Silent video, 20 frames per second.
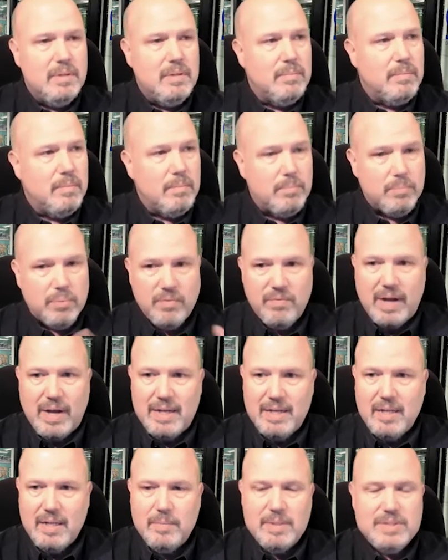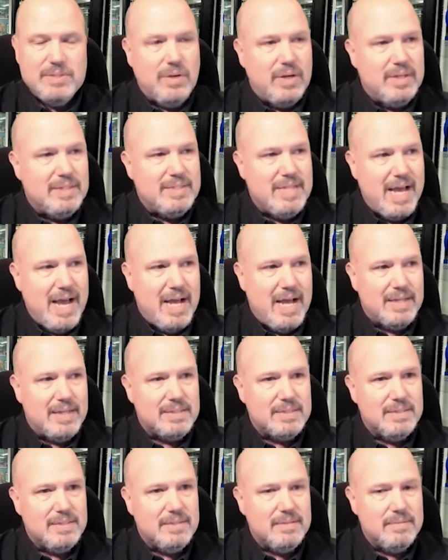provide limits on
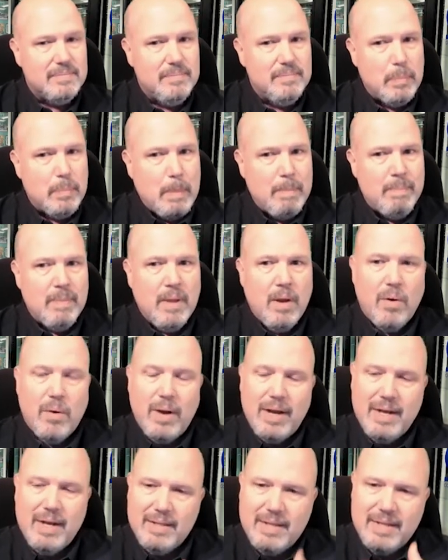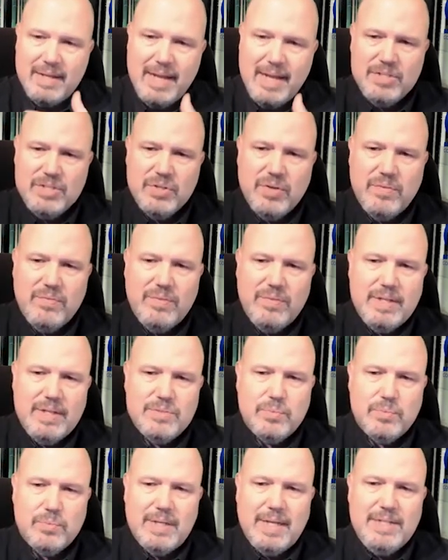tasks. Right. And the nature of these
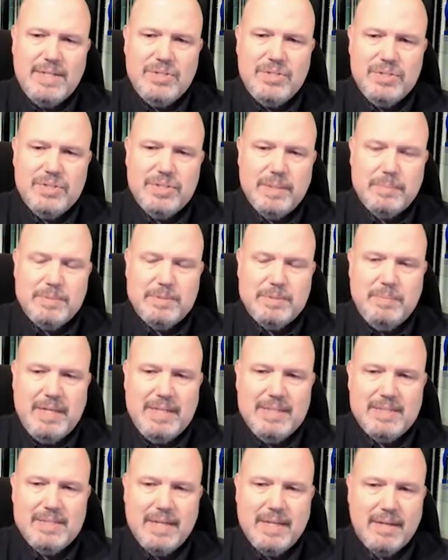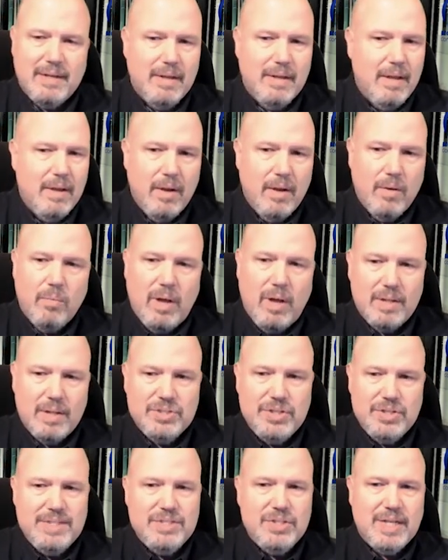relationships means that, well,
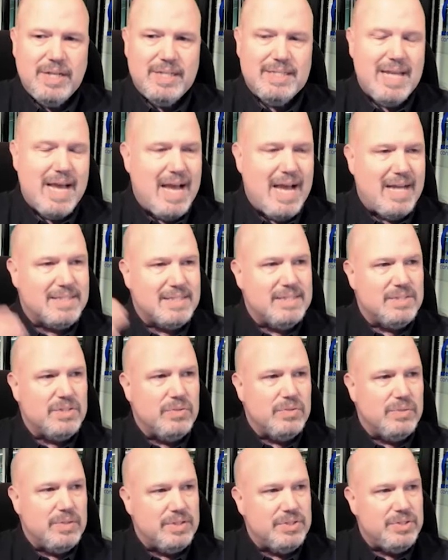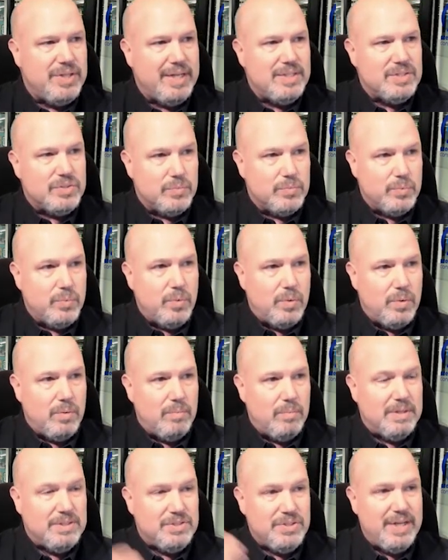changing a task isn't going to change the rule,
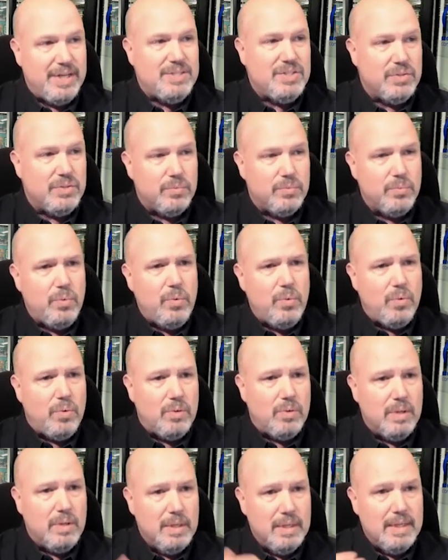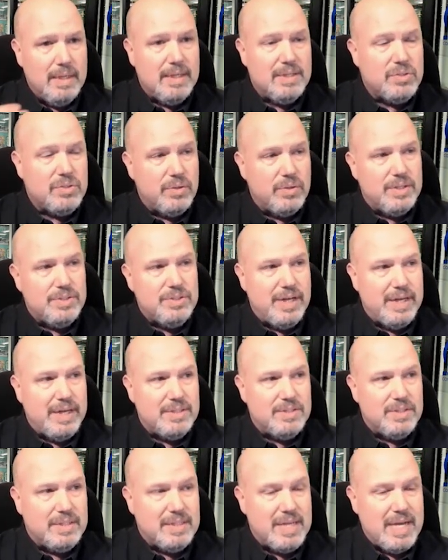but changing the rule is going to change
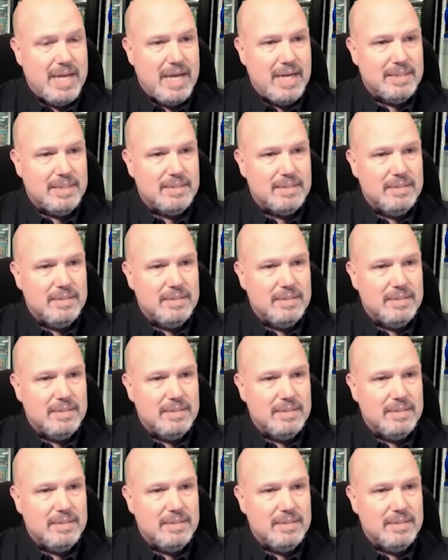the task.